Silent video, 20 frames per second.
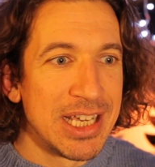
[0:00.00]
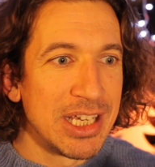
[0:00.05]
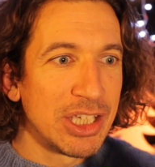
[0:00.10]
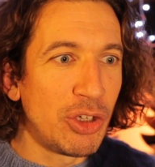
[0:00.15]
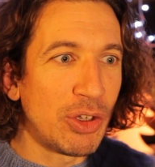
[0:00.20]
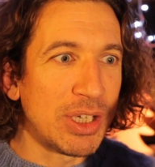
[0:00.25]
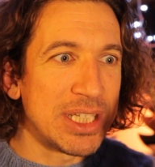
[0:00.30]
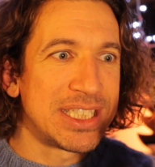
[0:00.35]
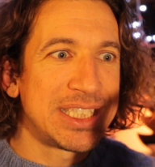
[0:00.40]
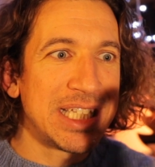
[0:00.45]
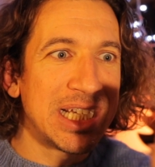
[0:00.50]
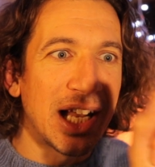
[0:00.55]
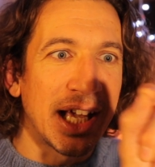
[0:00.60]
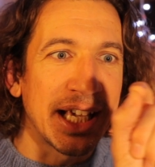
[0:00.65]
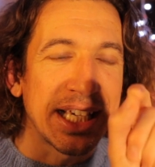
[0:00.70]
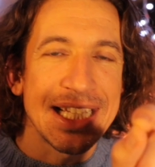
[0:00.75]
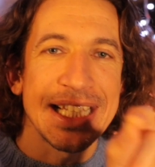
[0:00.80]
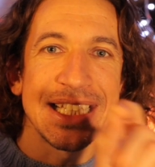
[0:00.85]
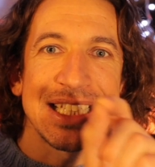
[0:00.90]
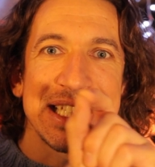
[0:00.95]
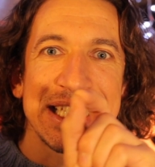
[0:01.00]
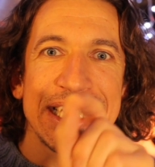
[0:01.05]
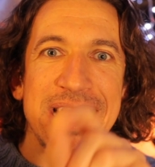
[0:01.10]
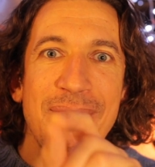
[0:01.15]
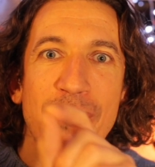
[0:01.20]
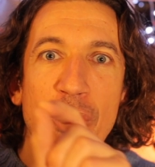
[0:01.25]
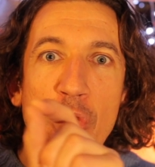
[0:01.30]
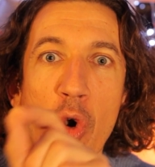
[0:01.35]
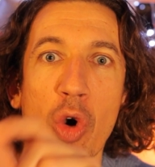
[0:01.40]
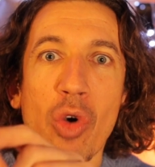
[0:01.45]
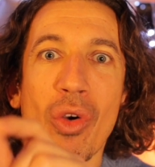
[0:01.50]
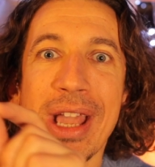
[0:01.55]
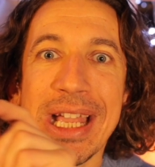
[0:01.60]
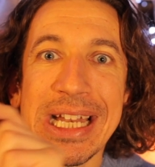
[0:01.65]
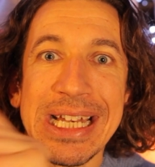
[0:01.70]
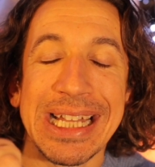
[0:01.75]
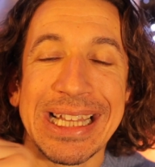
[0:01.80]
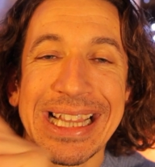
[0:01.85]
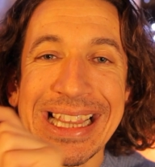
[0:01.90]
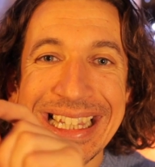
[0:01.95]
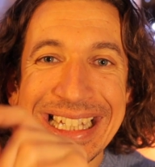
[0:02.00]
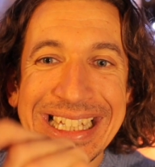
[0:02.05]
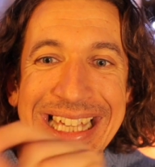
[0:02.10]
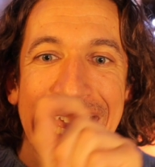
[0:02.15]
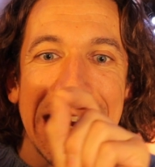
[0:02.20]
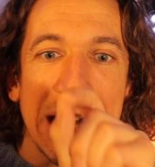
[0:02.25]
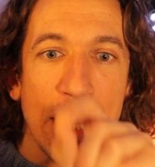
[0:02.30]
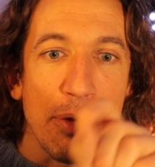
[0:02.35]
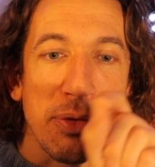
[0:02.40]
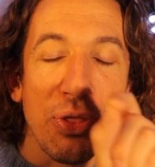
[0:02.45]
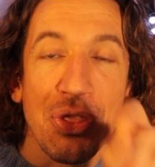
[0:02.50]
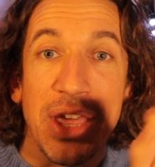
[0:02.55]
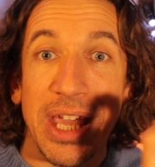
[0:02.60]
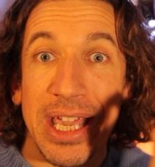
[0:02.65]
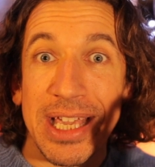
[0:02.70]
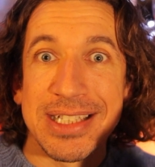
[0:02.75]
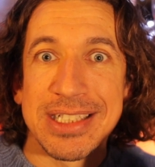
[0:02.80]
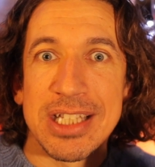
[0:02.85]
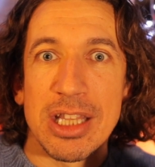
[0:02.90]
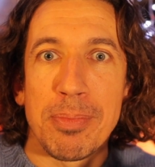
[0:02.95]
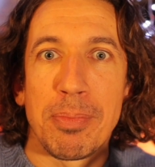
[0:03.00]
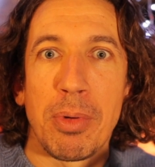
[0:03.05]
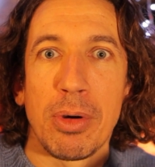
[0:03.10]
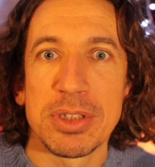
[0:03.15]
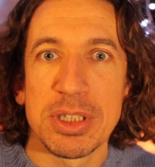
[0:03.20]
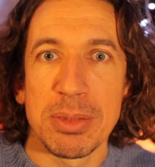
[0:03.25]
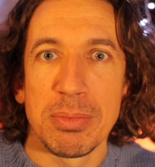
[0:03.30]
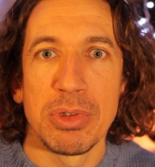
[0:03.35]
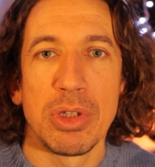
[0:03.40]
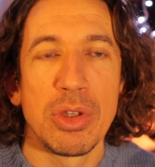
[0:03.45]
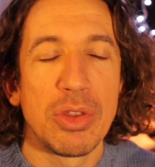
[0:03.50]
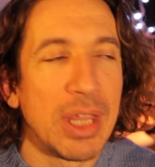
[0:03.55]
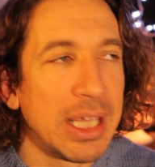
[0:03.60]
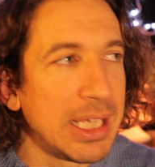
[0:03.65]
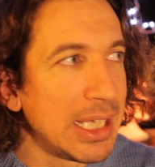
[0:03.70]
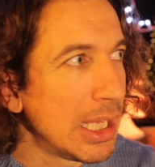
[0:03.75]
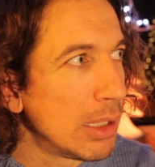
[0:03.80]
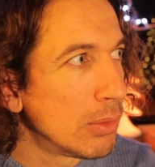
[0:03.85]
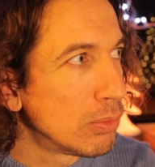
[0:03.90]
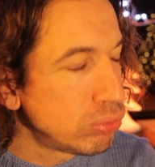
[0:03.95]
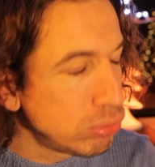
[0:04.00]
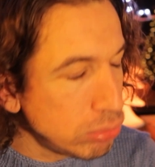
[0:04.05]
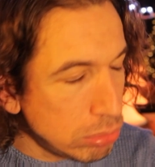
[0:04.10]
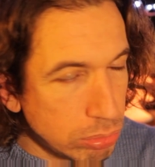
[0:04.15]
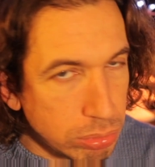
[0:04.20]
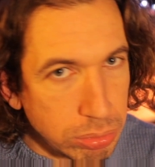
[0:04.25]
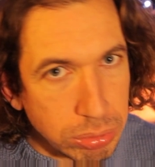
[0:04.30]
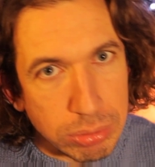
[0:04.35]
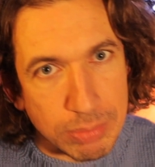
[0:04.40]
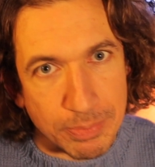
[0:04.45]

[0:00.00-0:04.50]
You can see like 7 or 8 little yellow things at the bottom and you're thinking, whew.